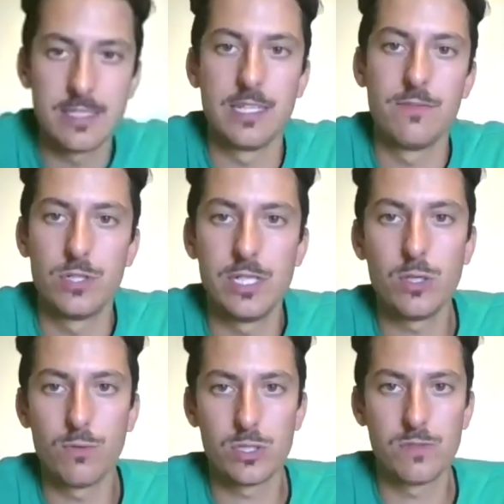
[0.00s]
that Verdicchio
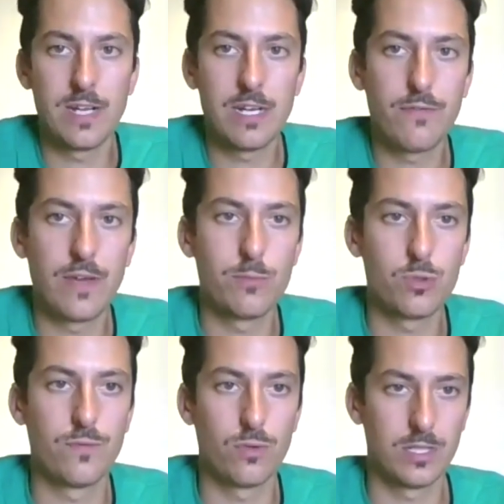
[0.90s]
was very famous
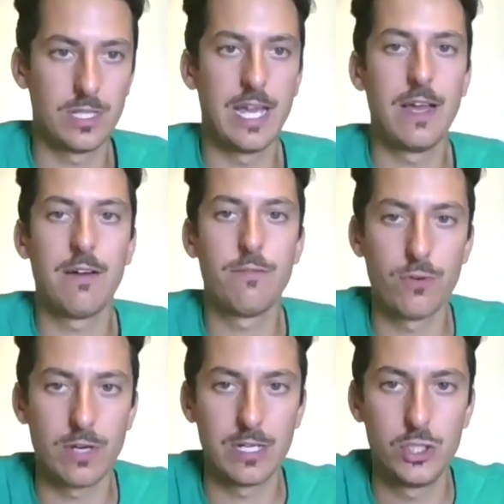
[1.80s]
for the
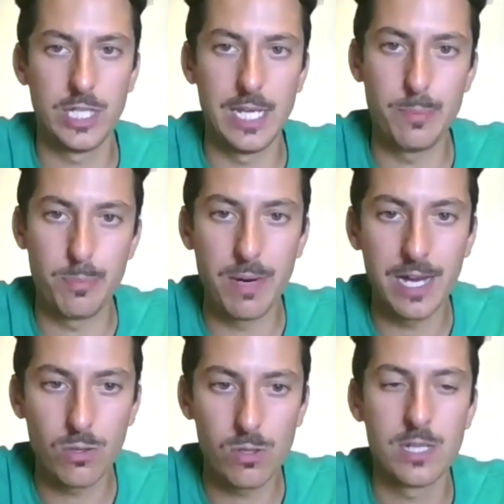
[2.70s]
amphora-shaped
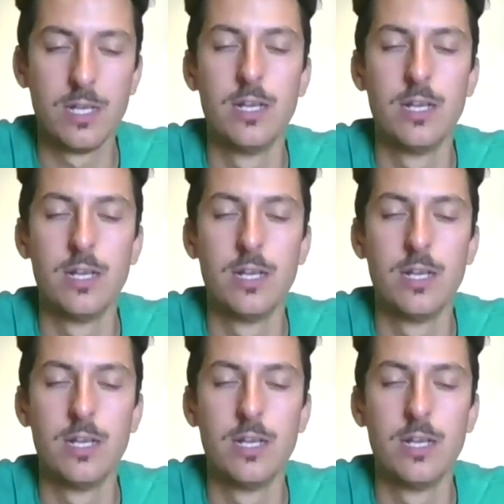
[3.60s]
bottle,